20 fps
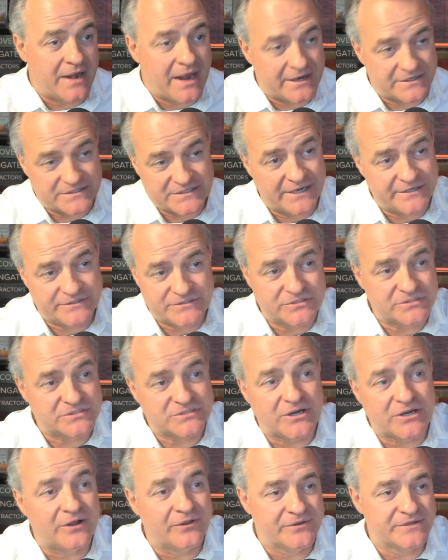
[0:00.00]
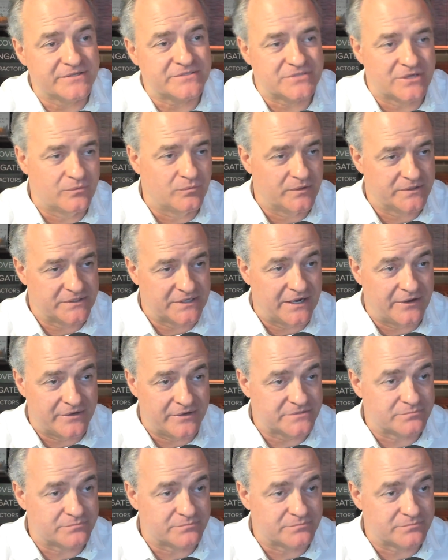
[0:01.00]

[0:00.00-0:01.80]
And actually, I just saw this on one guy.